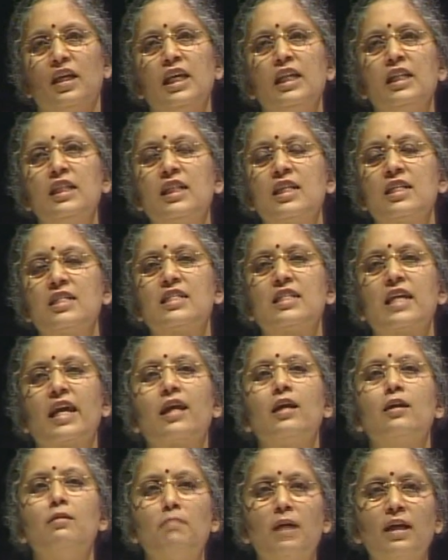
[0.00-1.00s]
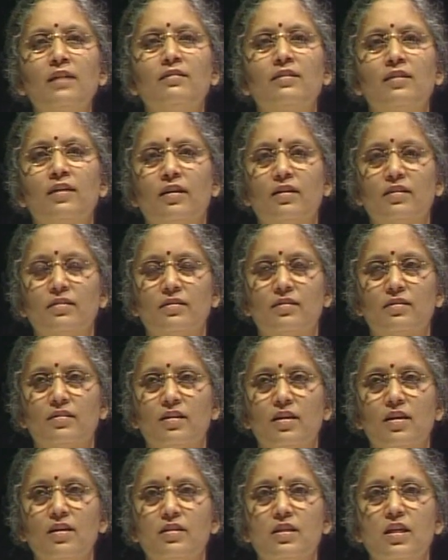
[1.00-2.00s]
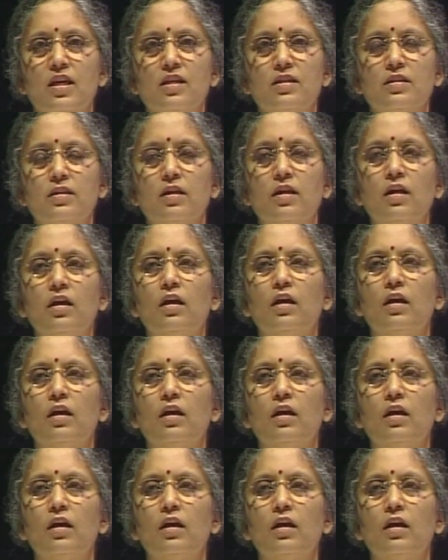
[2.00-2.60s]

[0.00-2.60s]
In the second mantra, he says,